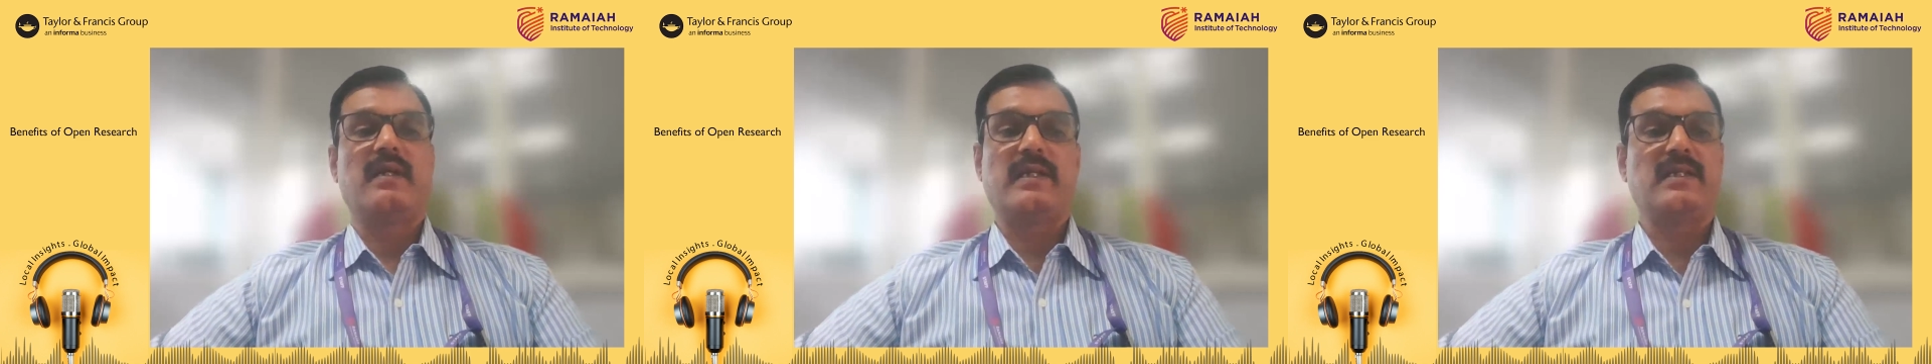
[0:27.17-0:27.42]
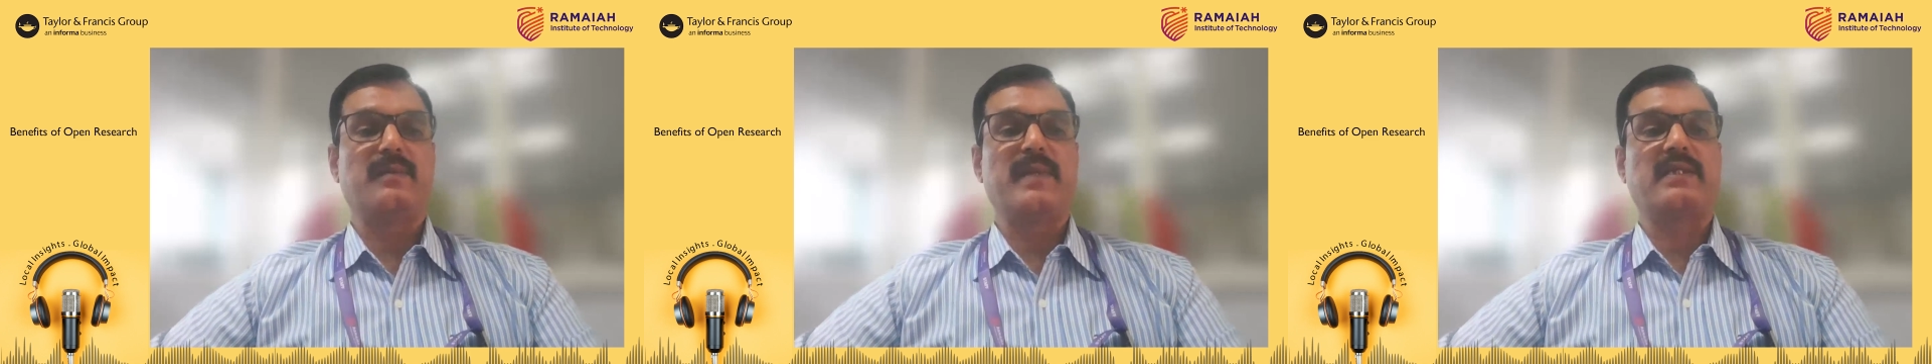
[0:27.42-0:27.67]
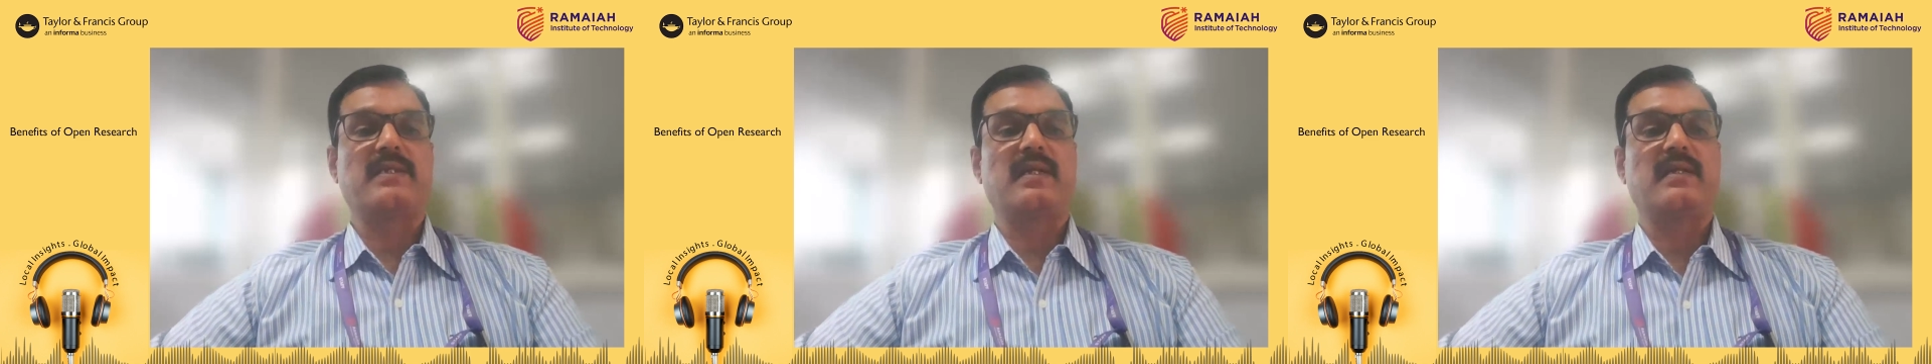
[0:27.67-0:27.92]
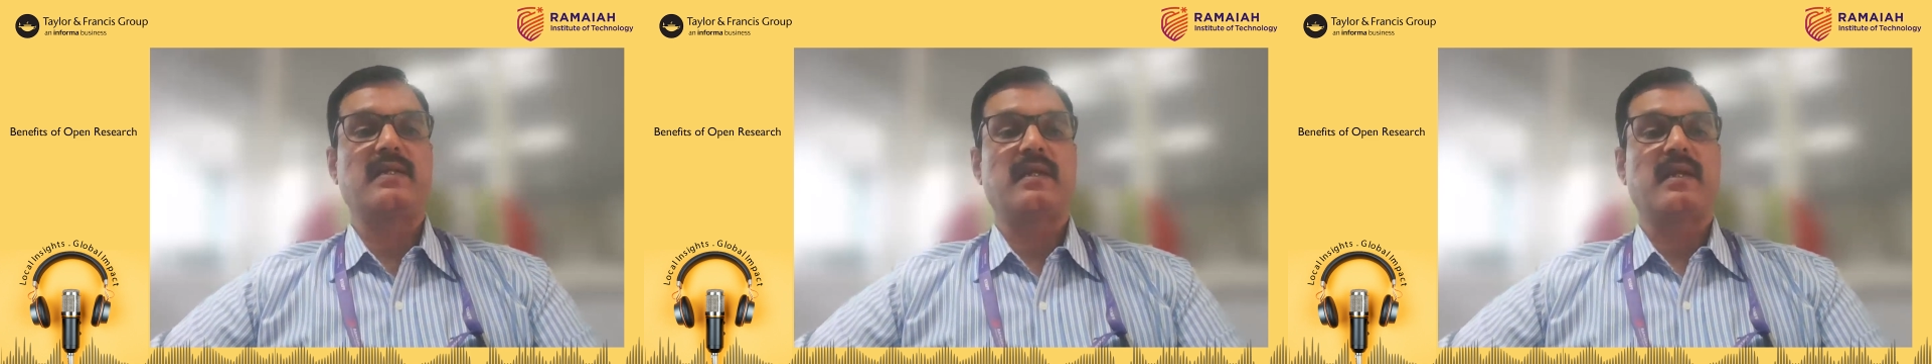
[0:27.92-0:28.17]

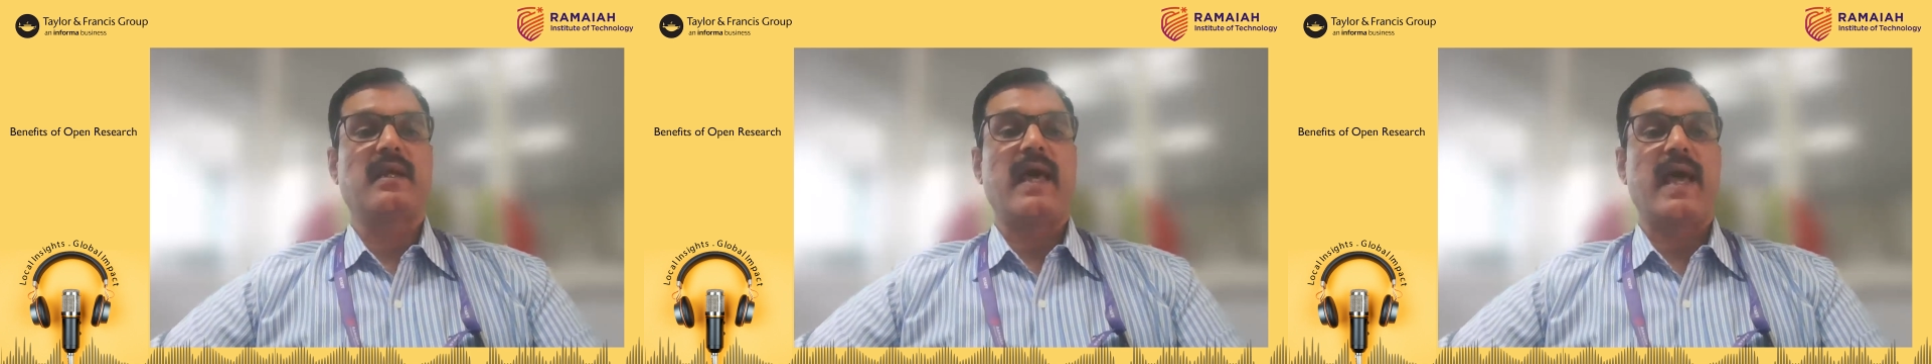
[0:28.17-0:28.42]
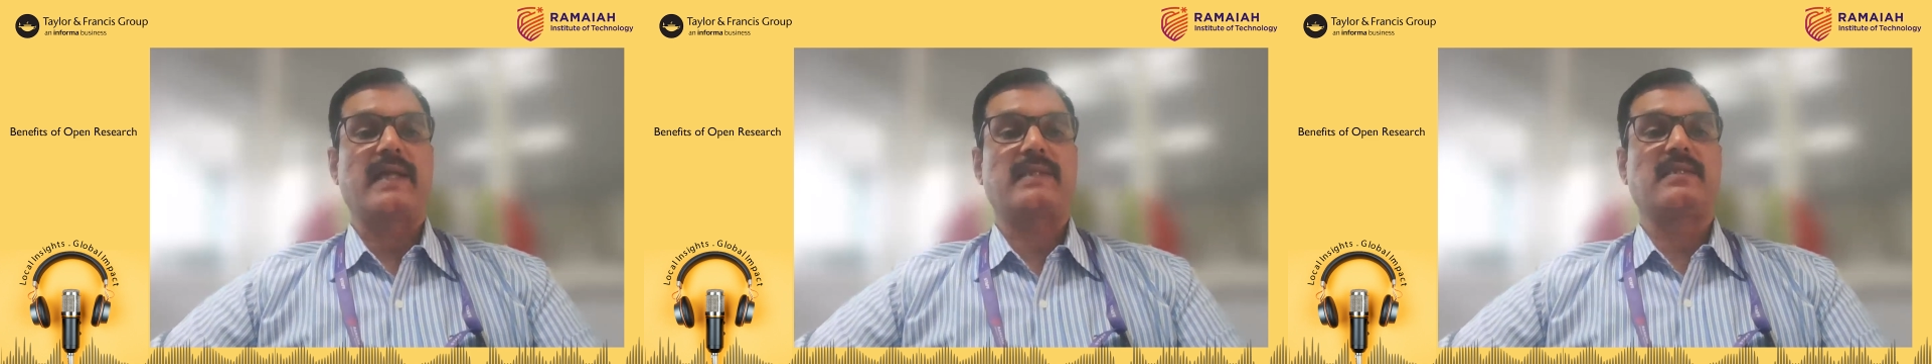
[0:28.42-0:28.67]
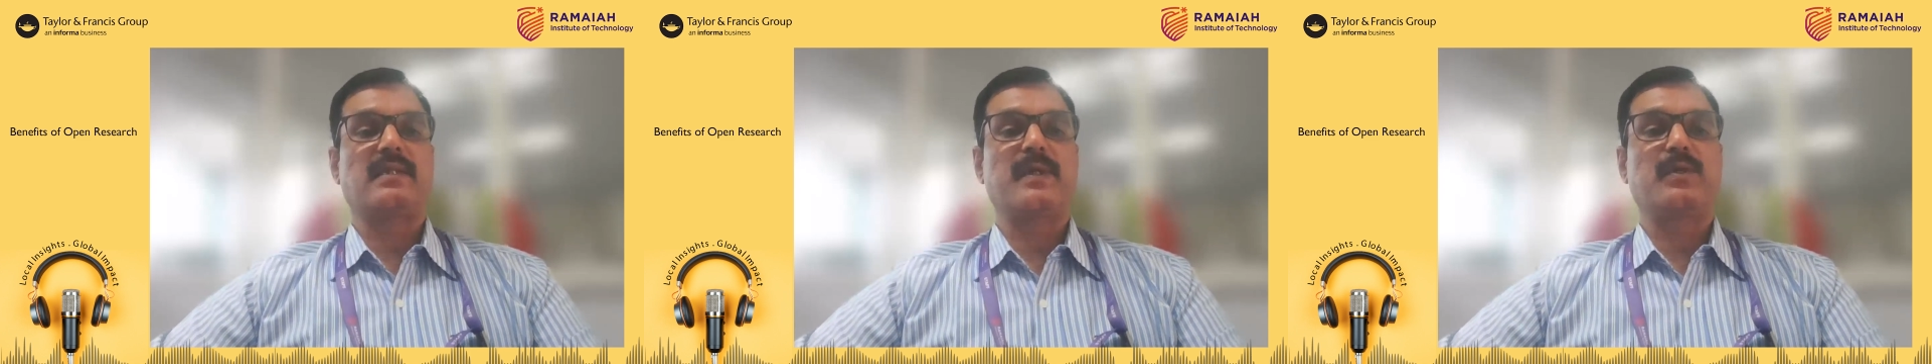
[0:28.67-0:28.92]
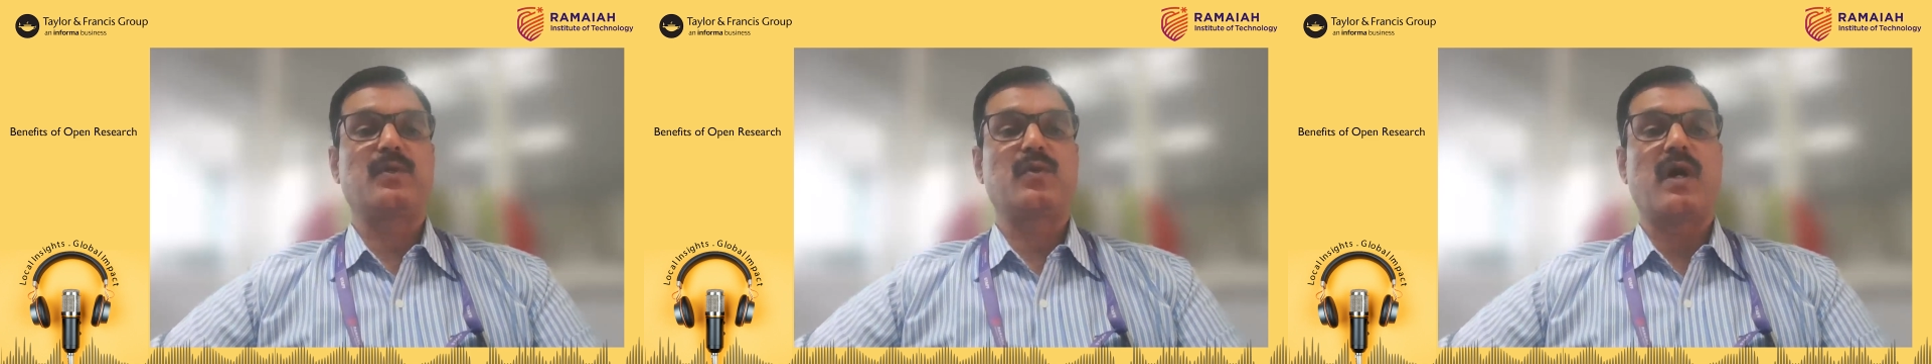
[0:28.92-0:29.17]
dissemination
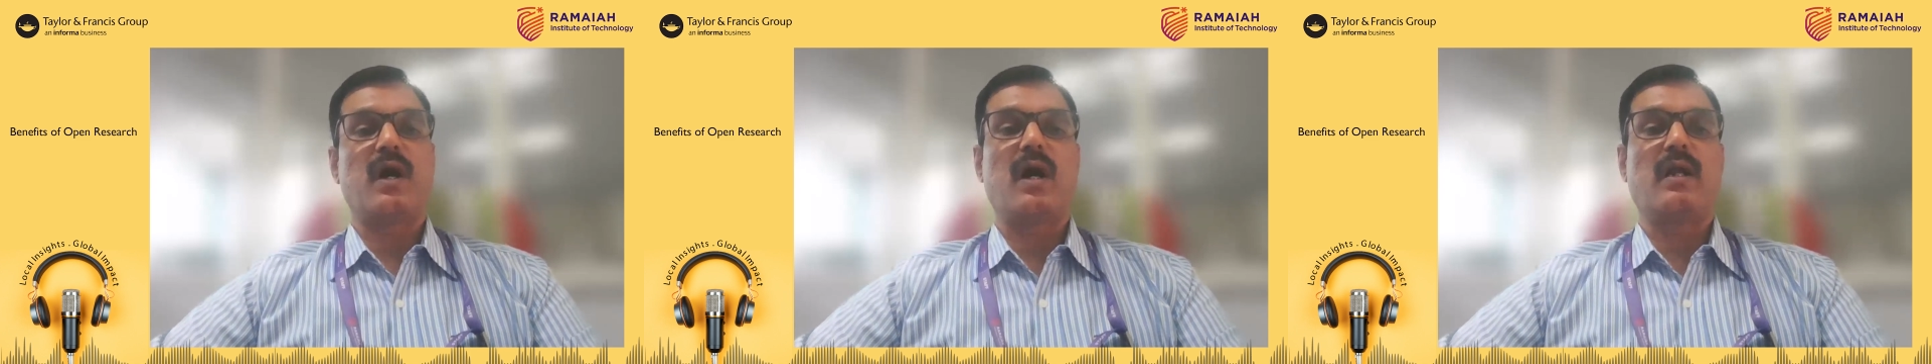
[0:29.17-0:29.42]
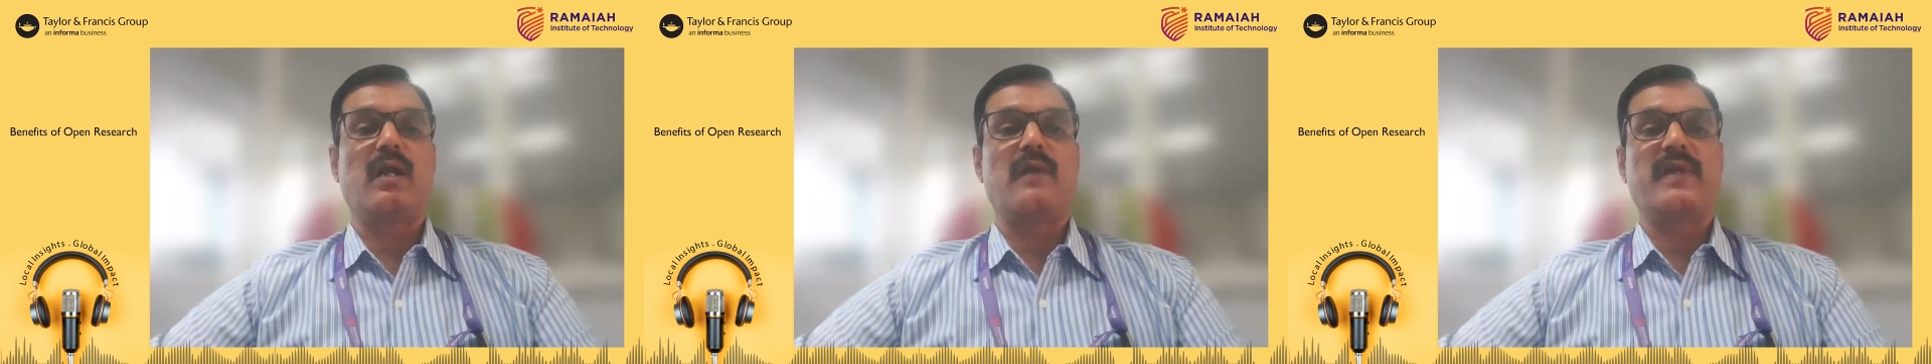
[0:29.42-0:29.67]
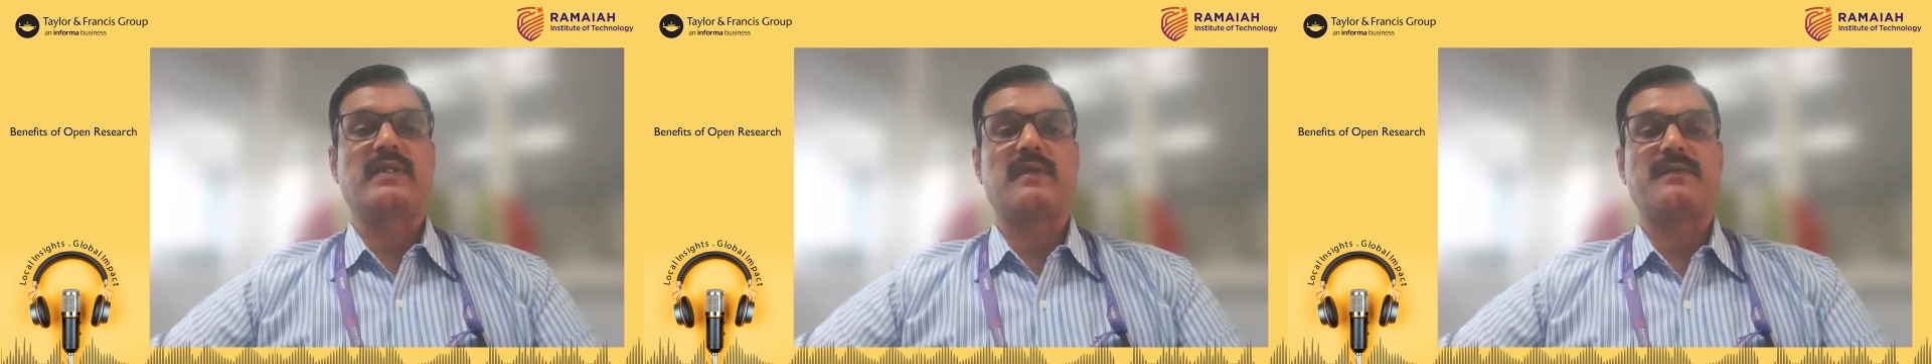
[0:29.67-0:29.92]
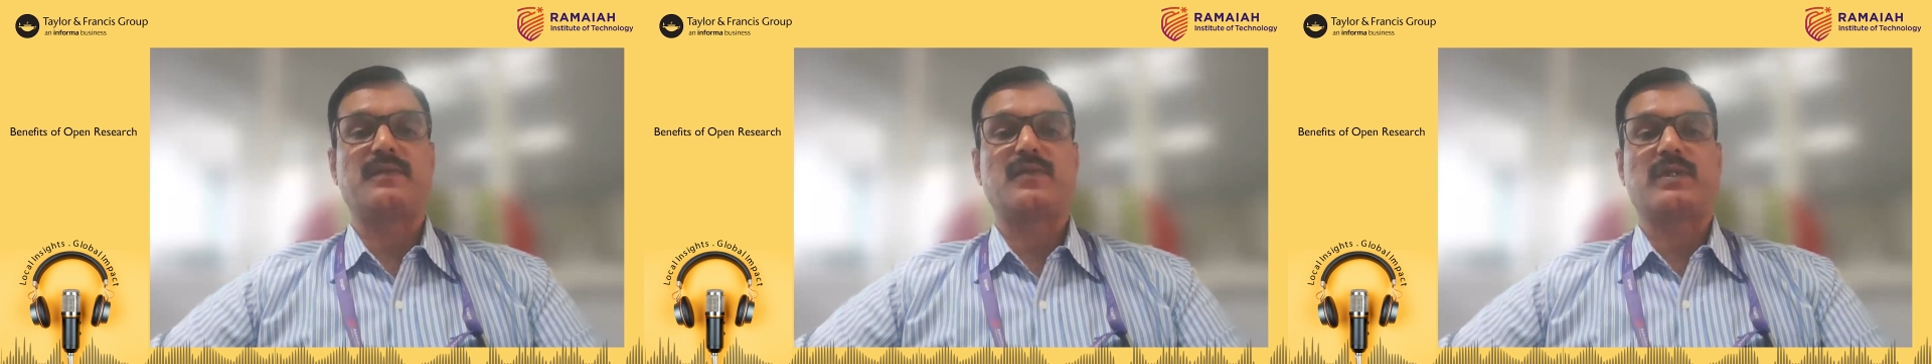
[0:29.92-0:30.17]
accessible to all
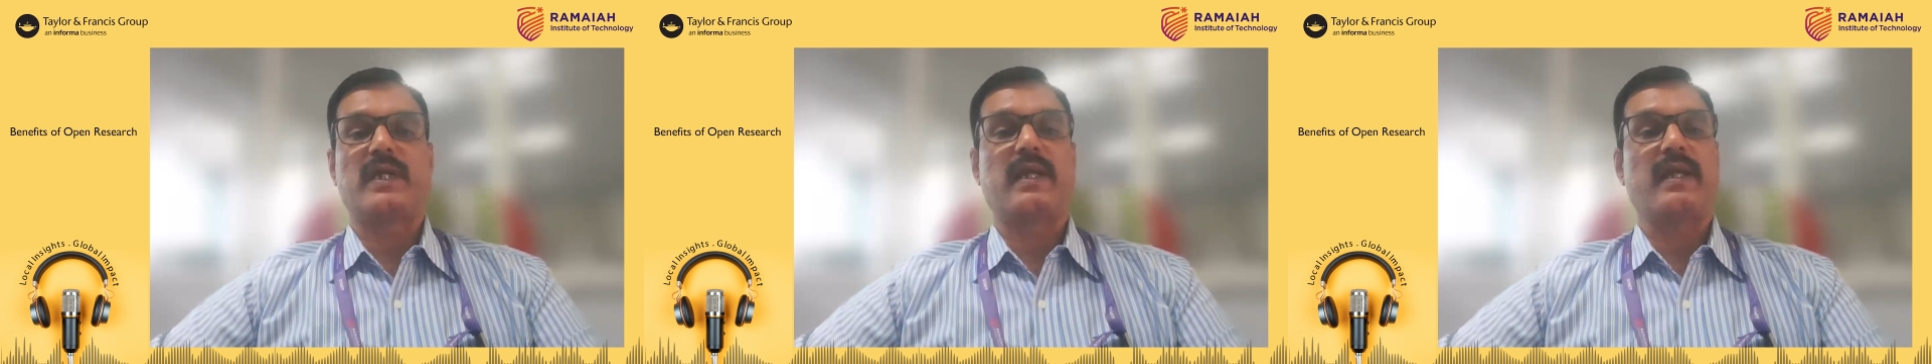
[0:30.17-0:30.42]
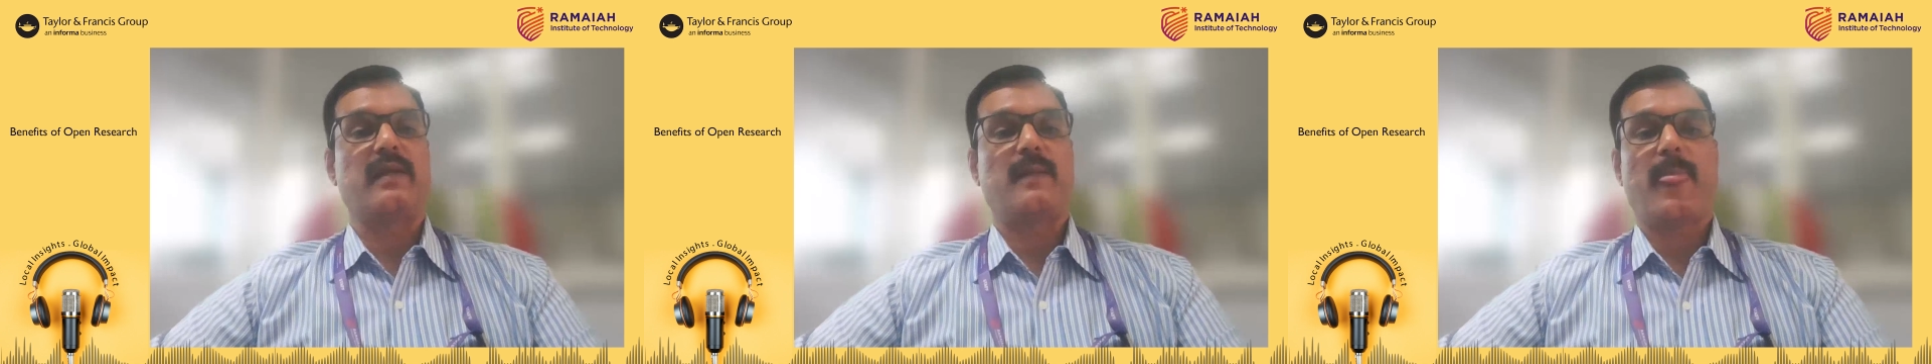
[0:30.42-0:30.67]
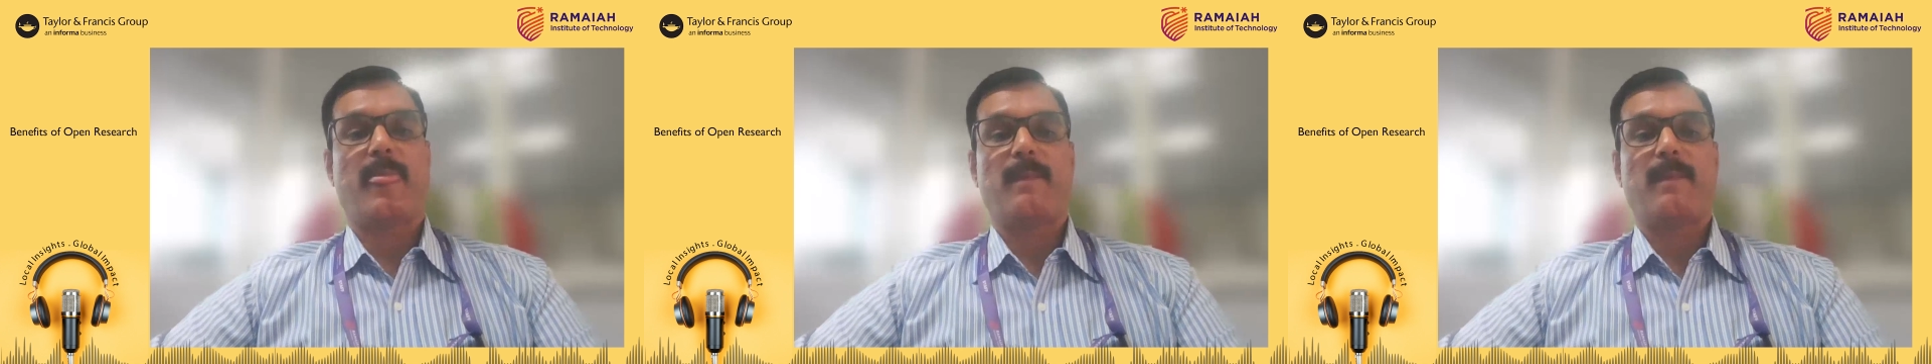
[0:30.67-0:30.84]
levels of society,